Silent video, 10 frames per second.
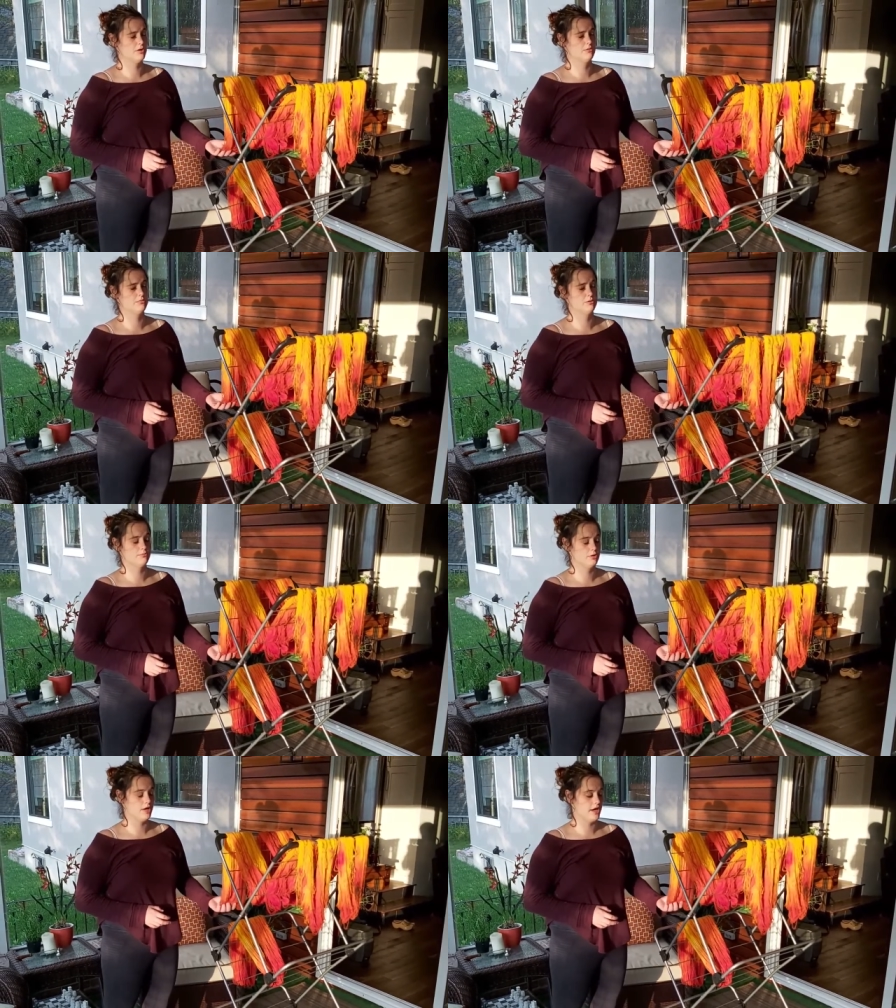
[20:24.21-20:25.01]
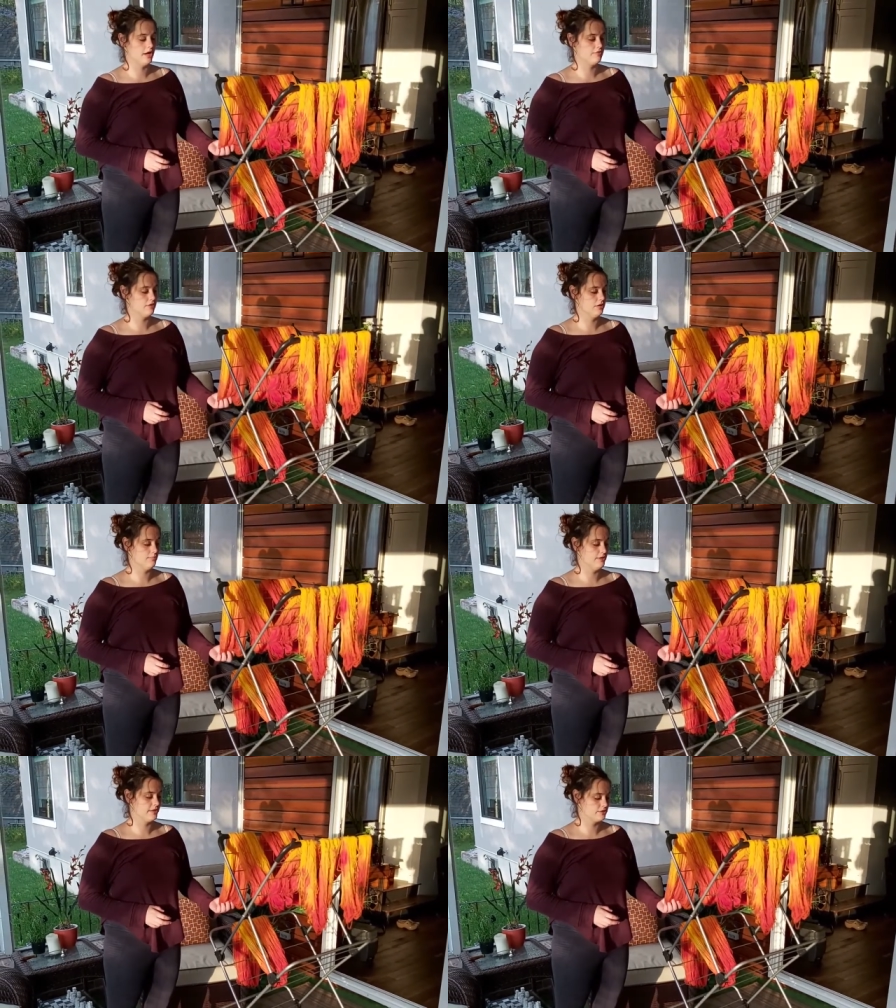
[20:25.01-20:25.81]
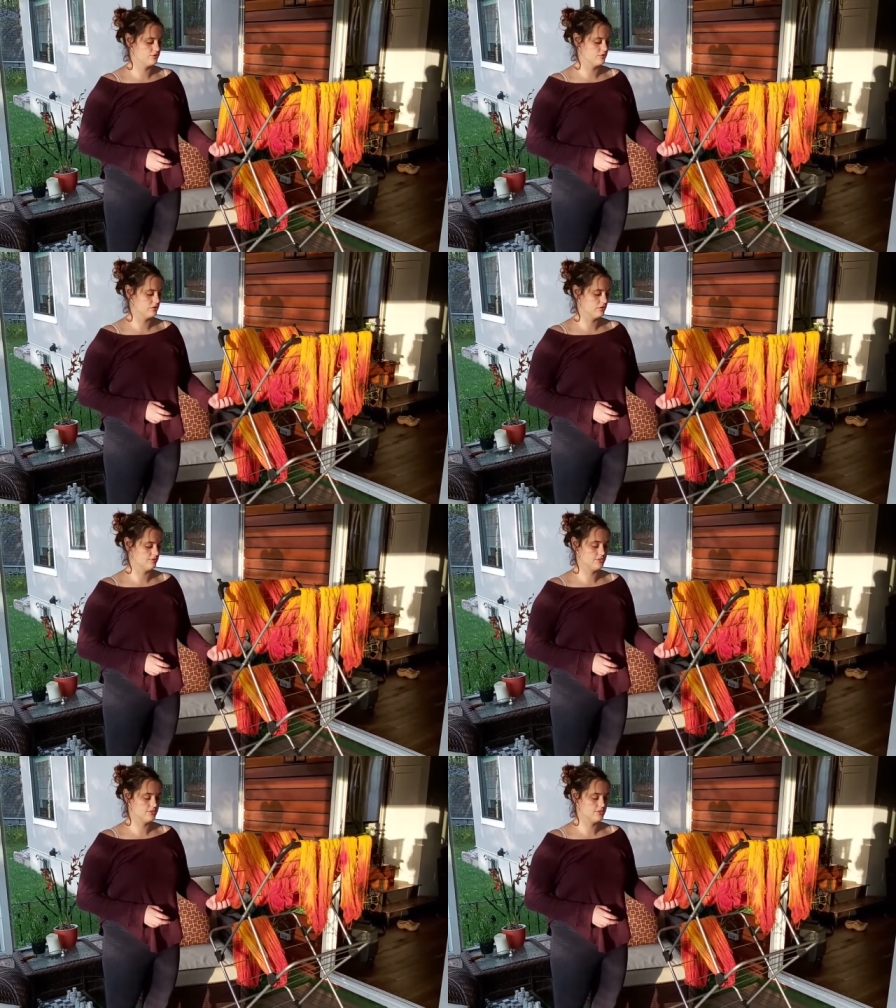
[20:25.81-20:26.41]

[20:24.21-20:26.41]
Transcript: probably about a half a cup extra